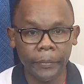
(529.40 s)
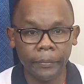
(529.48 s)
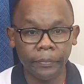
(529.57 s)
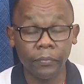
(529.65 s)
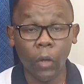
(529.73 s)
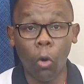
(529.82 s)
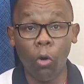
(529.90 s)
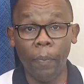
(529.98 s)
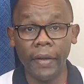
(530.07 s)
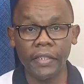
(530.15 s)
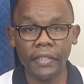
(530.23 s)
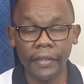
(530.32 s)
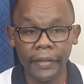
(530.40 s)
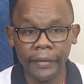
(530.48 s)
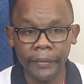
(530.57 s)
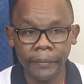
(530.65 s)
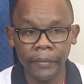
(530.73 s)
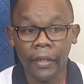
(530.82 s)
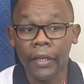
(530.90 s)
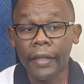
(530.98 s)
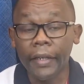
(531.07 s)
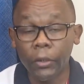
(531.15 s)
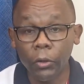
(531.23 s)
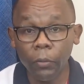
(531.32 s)
or better still, he
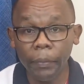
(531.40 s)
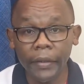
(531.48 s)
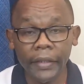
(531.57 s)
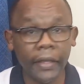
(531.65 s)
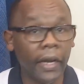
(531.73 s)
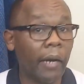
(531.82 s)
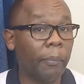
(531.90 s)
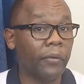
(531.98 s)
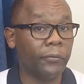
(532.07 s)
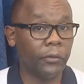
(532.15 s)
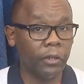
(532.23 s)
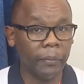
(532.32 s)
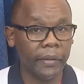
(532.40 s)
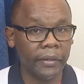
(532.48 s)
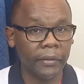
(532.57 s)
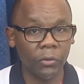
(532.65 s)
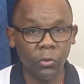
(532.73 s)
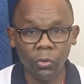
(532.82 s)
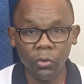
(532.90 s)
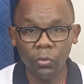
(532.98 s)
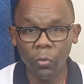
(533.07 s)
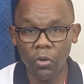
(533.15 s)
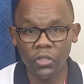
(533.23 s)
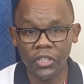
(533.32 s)
could be a performer who
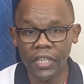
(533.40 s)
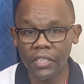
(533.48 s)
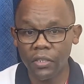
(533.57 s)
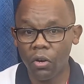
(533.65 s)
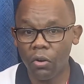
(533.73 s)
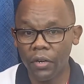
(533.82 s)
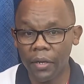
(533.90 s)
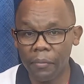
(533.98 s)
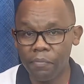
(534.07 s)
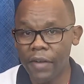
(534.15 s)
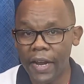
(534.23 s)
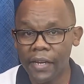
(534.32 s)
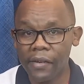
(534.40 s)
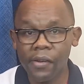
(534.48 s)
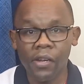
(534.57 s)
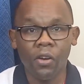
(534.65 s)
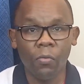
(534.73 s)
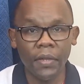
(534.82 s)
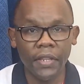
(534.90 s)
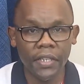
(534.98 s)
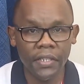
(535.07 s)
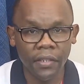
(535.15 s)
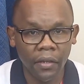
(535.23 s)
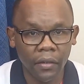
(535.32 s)
was just on a break with his
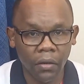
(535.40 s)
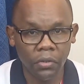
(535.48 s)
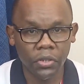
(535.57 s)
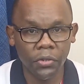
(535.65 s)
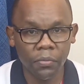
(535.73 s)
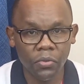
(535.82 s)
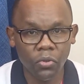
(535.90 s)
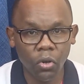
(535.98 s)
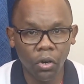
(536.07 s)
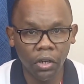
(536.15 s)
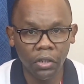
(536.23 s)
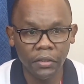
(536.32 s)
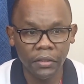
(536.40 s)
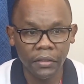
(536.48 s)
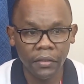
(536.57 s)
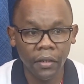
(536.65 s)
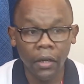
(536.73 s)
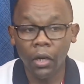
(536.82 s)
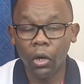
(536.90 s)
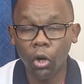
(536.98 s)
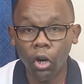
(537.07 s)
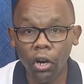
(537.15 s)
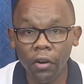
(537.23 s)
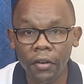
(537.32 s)
costumes on,
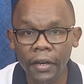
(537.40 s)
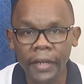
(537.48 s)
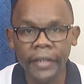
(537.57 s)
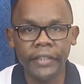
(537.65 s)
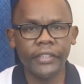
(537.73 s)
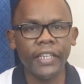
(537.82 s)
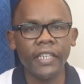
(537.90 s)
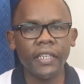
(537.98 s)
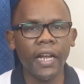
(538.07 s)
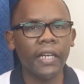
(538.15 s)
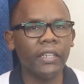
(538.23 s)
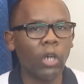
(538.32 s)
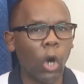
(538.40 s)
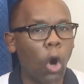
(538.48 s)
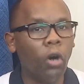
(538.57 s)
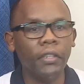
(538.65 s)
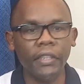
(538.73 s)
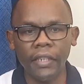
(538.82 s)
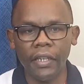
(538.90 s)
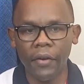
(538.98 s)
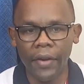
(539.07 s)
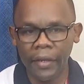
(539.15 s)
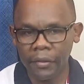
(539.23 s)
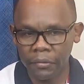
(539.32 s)
or just an
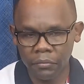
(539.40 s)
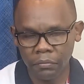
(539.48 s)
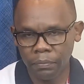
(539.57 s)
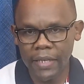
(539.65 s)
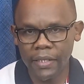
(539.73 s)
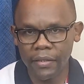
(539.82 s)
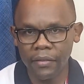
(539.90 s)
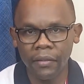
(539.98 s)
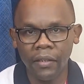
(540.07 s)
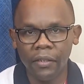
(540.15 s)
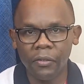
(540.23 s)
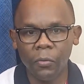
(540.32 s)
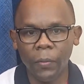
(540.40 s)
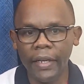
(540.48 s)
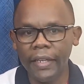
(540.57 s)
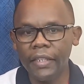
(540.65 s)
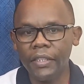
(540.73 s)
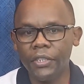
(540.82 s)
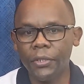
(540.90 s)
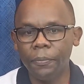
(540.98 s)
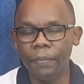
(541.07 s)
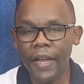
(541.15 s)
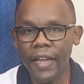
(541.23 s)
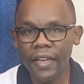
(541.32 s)
ordinary person willing to
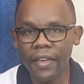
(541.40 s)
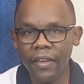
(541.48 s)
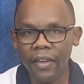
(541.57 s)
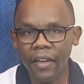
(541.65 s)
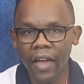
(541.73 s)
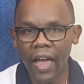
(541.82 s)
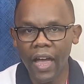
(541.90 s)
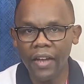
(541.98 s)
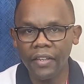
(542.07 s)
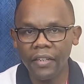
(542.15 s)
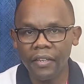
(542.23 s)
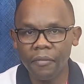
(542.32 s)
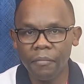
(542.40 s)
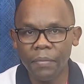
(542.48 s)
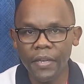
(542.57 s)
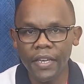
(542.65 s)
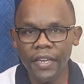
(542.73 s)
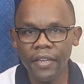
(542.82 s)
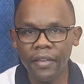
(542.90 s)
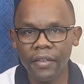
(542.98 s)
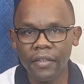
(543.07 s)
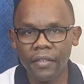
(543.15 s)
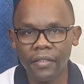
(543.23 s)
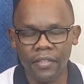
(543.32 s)
pay and be
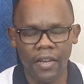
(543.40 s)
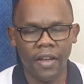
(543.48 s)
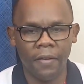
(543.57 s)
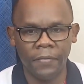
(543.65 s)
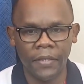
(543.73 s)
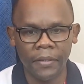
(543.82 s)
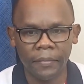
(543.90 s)
served.